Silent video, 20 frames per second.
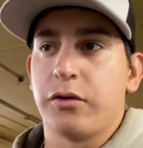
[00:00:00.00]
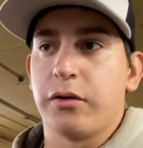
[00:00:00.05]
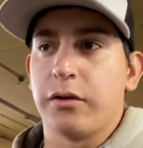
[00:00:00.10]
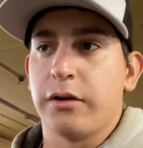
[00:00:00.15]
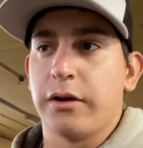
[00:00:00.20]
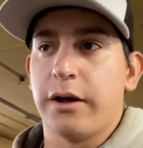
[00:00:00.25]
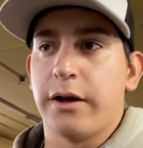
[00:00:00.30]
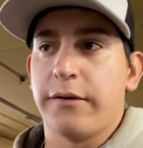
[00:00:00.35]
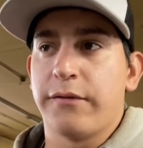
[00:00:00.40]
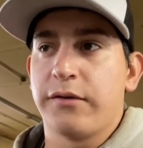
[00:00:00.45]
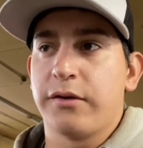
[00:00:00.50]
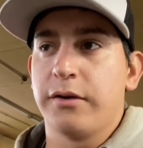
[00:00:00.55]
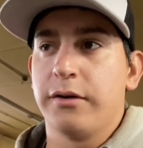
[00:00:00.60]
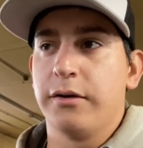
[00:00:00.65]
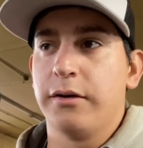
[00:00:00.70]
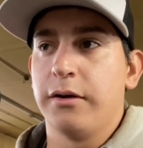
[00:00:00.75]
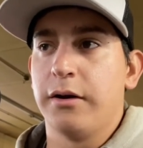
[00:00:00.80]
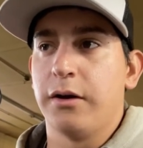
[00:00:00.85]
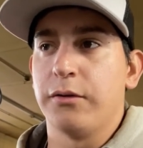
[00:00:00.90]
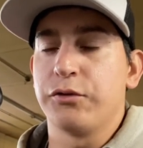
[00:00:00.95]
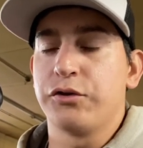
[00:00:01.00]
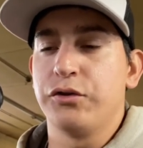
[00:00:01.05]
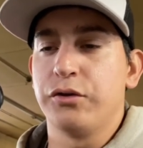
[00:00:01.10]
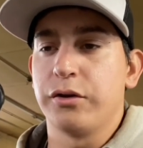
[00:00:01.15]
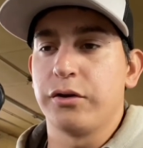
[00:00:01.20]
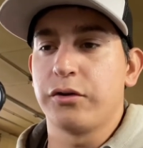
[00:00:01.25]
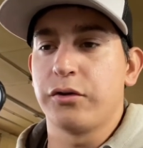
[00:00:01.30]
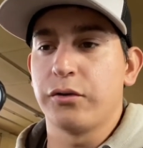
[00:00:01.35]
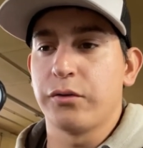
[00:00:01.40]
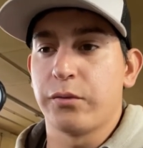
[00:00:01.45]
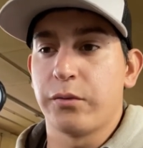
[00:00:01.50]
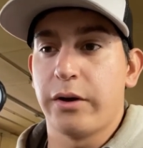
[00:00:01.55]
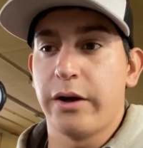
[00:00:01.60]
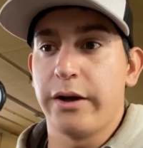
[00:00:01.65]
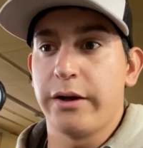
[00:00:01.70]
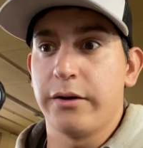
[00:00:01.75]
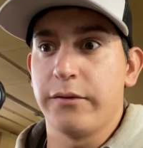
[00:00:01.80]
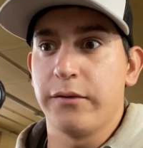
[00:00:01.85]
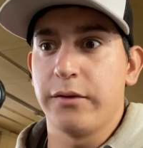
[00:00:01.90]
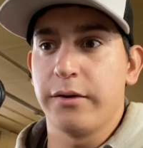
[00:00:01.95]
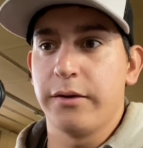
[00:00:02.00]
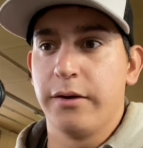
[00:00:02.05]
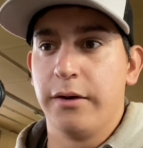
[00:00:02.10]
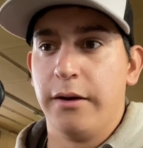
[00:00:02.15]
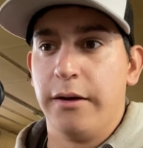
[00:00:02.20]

the left. I was shooting to the right of it.